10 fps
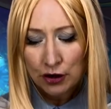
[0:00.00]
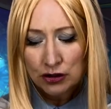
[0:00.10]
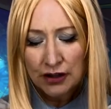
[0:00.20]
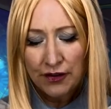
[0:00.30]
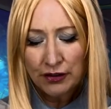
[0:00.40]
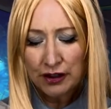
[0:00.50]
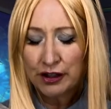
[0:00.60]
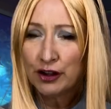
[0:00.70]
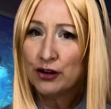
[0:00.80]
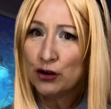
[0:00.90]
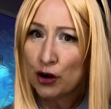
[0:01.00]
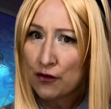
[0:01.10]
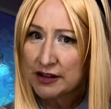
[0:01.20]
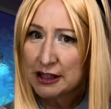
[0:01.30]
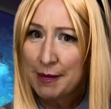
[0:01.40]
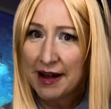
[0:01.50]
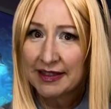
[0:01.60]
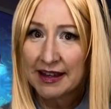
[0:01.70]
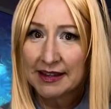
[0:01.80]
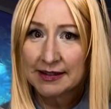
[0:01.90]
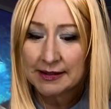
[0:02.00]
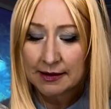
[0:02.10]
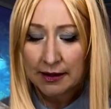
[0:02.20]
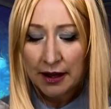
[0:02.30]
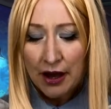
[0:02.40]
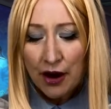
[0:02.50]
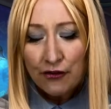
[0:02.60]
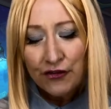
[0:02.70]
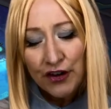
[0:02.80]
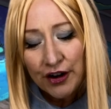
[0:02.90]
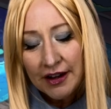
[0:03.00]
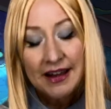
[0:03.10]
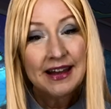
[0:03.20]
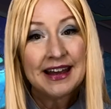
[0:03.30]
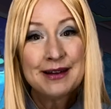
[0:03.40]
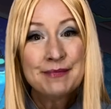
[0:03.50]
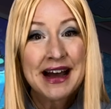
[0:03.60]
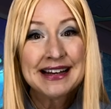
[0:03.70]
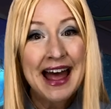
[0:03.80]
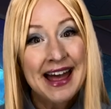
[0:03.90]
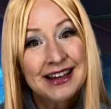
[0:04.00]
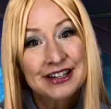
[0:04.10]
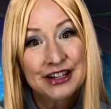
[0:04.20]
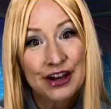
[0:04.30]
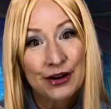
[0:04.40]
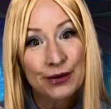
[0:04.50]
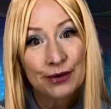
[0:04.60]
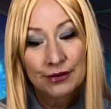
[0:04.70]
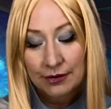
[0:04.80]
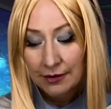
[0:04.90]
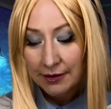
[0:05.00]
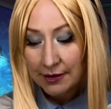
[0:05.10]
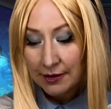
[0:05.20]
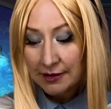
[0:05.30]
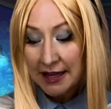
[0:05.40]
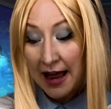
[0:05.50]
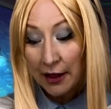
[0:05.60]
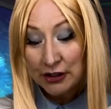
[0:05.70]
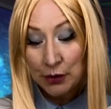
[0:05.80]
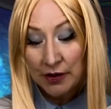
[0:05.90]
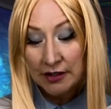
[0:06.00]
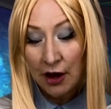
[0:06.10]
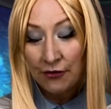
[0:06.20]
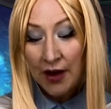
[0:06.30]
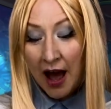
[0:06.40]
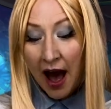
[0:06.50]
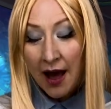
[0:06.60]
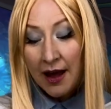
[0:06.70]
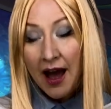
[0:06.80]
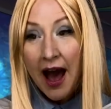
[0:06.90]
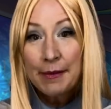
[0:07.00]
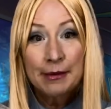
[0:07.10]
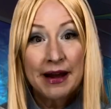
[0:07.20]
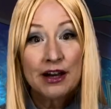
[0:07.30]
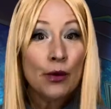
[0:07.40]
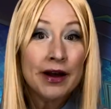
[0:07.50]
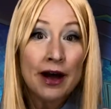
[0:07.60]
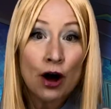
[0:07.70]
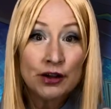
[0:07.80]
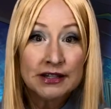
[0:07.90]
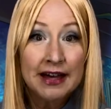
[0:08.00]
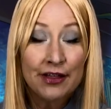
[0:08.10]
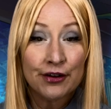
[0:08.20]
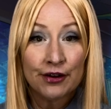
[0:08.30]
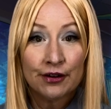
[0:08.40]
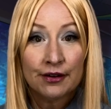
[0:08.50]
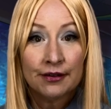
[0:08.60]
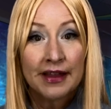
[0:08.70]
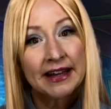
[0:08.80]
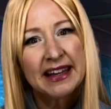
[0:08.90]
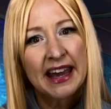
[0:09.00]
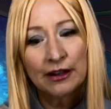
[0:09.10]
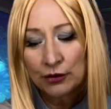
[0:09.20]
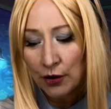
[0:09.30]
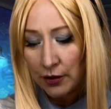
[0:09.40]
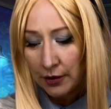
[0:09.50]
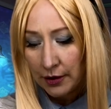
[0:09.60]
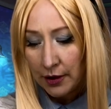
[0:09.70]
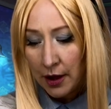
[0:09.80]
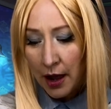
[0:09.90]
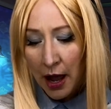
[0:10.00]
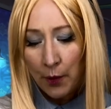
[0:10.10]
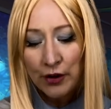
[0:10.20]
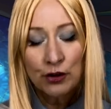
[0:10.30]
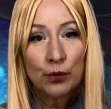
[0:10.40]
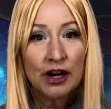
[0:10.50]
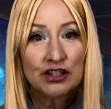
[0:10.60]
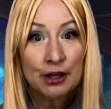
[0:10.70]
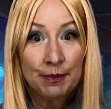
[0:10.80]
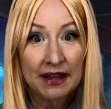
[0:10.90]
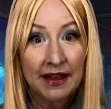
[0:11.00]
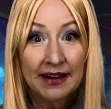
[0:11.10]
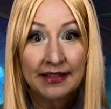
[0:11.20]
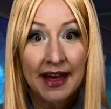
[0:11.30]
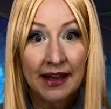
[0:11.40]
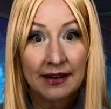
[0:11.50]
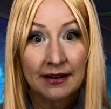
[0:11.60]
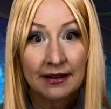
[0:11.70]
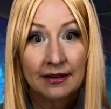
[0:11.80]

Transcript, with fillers: She felt a little nervous about this. For it might end, you know, said Alice to herself. I, I mean, my going out altogether, like a candle. I wonder what I should be like then